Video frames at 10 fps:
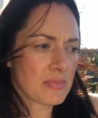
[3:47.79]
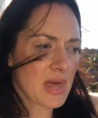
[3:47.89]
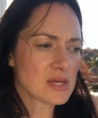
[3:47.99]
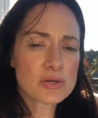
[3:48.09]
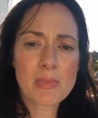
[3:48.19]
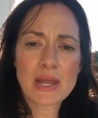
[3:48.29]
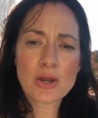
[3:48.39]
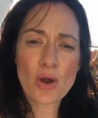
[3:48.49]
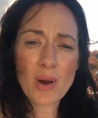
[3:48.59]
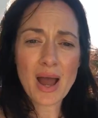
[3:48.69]
as you may
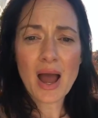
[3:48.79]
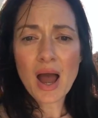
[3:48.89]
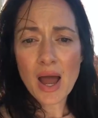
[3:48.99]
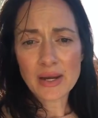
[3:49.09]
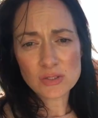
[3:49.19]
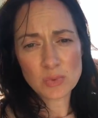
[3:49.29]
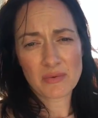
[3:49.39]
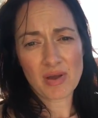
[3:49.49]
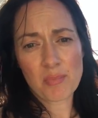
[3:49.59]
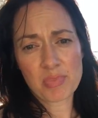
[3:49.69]
know, our heart is one
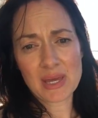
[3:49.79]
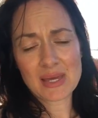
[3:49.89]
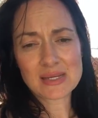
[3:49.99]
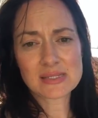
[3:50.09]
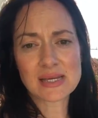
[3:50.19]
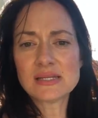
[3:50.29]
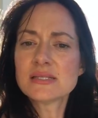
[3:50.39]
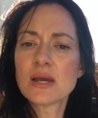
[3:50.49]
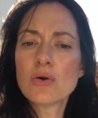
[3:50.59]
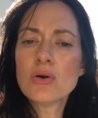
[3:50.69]
of our biggest
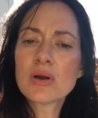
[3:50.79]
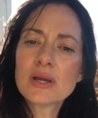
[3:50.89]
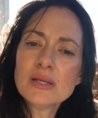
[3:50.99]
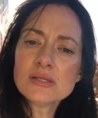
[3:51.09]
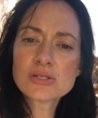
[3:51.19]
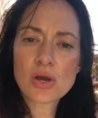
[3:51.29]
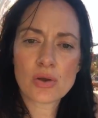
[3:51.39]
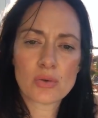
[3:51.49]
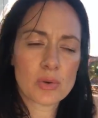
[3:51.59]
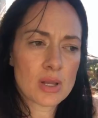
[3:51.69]
sensing organs.
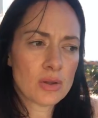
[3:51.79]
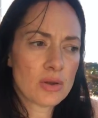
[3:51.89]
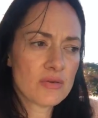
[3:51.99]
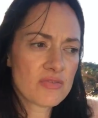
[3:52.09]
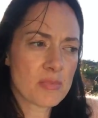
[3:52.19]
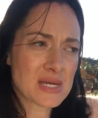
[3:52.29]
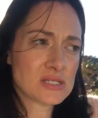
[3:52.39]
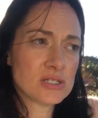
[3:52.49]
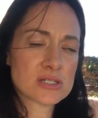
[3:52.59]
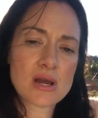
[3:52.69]
So a lot of the
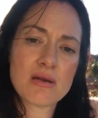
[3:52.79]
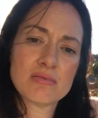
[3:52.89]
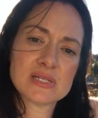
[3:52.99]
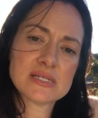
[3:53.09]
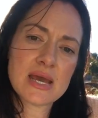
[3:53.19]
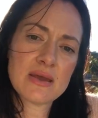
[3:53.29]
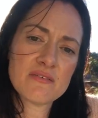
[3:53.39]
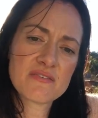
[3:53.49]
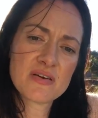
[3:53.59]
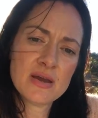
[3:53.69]
messages I
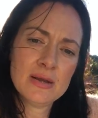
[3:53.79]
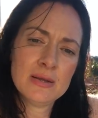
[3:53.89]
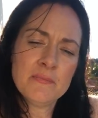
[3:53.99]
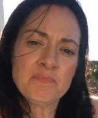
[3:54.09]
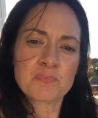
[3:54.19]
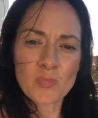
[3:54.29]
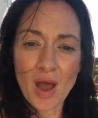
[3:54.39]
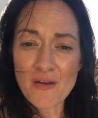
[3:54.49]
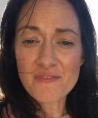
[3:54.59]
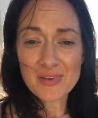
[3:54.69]
receive,
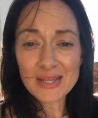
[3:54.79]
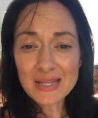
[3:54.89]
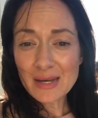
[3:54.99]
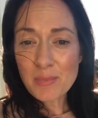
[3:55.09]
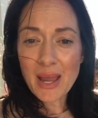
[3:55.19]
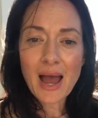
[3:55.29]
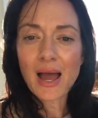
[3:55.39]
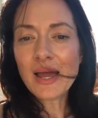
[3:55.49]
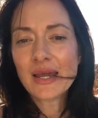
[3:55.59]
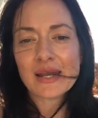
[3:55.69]
I feel it in my
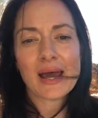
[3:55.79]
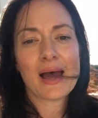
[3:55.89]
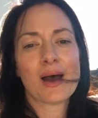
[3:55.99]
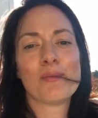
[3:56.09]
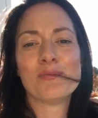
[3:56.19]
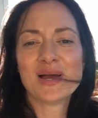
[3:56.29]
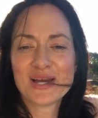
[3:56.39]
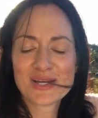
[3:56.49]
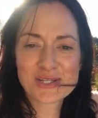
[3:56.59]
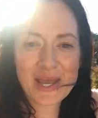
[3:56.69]
heart.
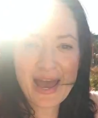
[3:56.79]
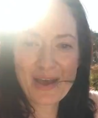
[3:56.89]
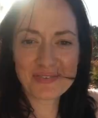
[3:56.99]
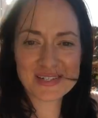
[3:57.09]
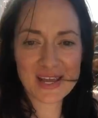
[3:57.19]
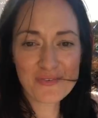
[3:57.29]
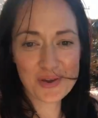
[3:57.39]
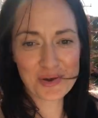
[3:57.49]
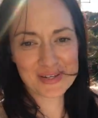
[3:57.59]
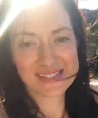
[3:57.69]
So you have to, if you're a